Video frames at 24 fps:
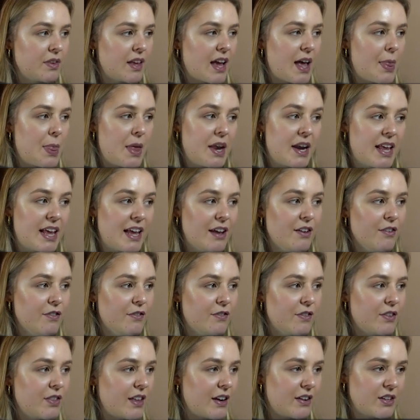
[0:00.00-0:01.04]
And then
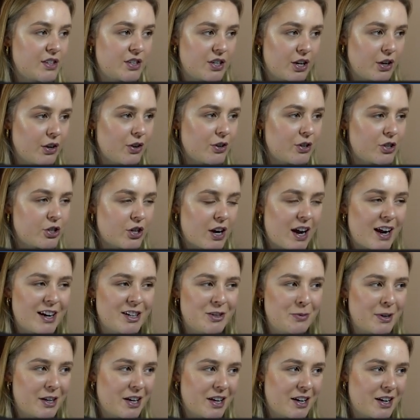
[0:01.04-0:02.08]
if there is no
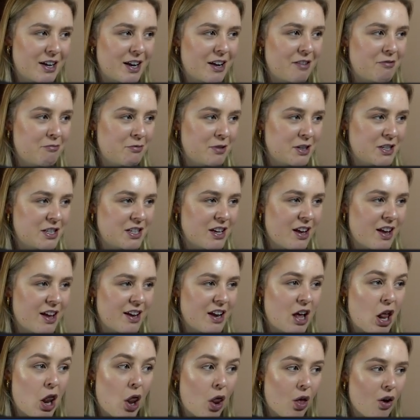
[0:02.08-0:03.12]
contract, we're going to
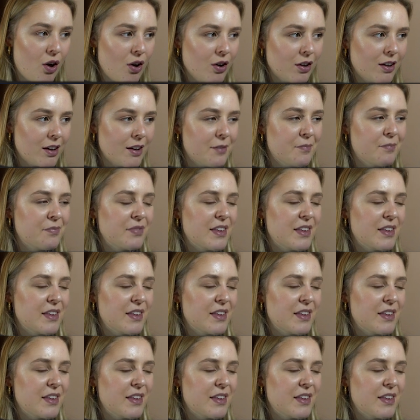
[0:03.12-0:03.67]
return a log.